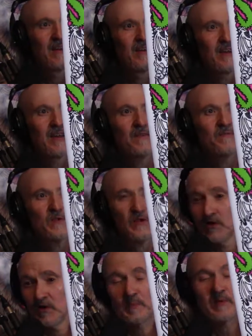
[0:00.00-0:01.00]
and for
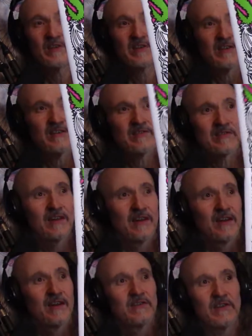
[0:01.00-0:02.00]
your purchase,
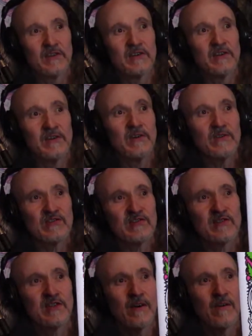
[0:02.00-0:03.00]
the new
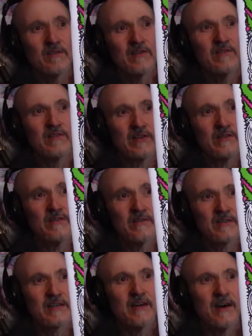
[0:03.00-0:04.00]
Stoner
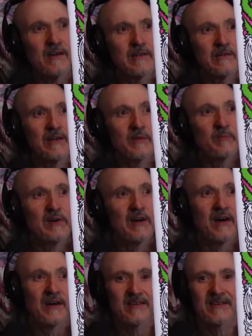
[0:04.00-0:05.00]
Dude coloring book.